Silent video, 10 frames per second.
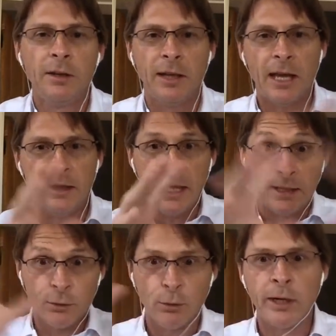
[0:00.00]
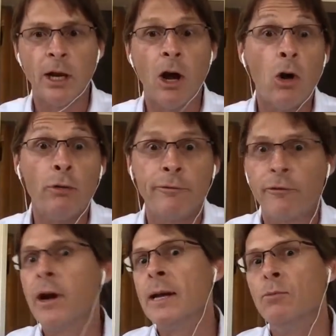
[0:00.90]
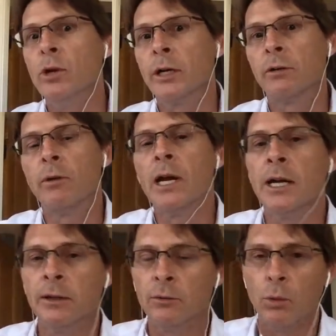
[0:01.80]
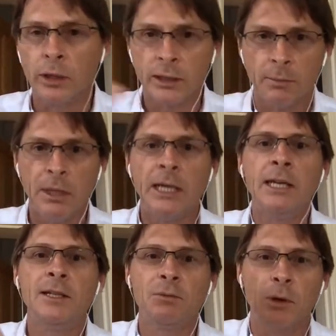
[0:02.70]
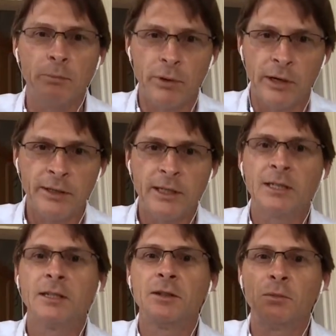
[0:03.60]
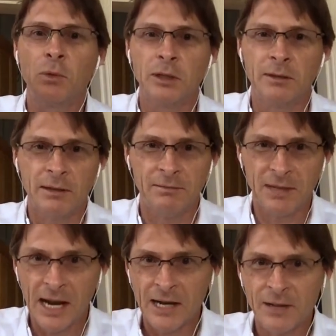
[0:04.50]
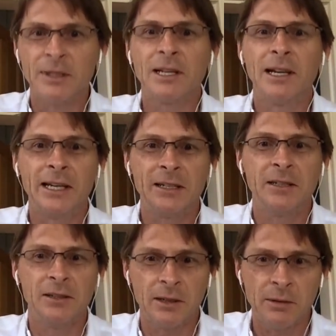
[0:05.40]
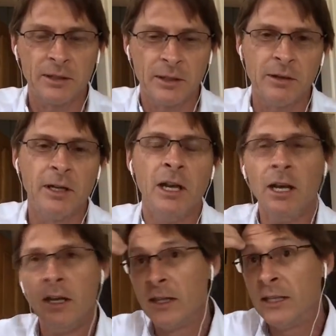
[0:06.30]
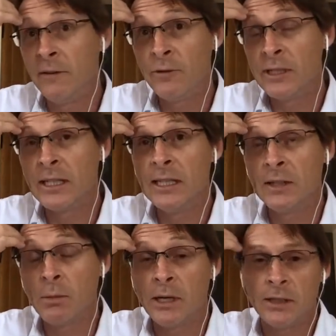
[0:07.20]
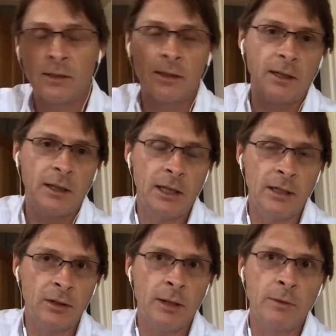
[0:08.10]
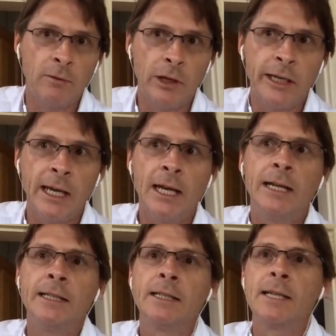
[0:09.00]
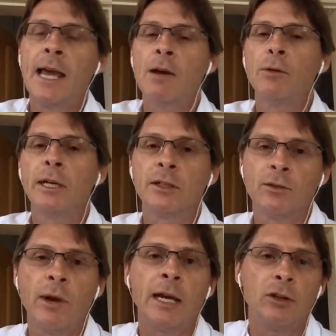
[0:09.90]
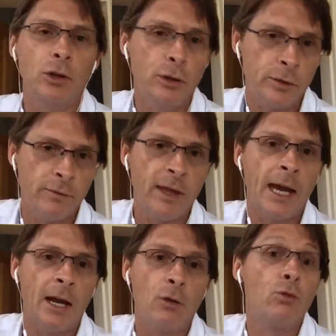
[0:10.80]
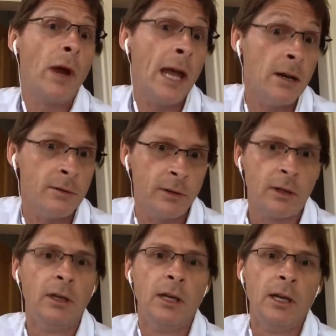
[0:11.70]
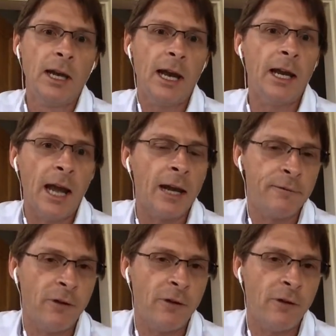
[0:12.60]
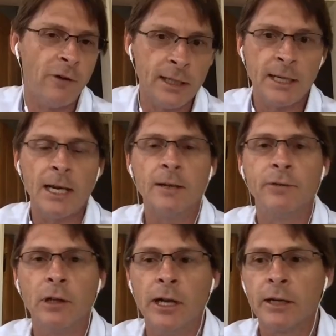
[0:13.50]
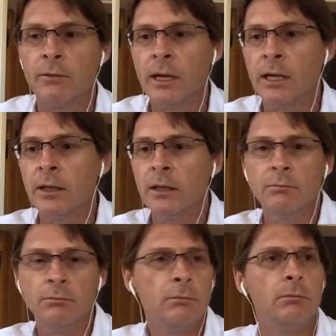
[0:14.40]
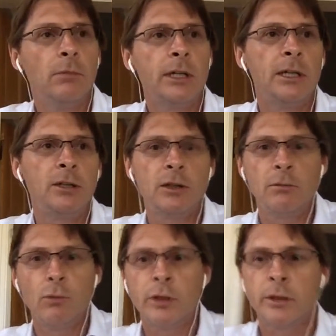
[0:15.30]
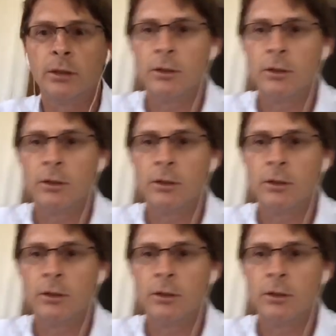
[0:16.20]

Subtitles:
That there's already a whole framework around what committees, what processes, what data is collected, and so on and so on. The difference in this one is, in terms of learning analytics, is how we extract use of that around, at a finer detail, if you like, around the, my dishwasher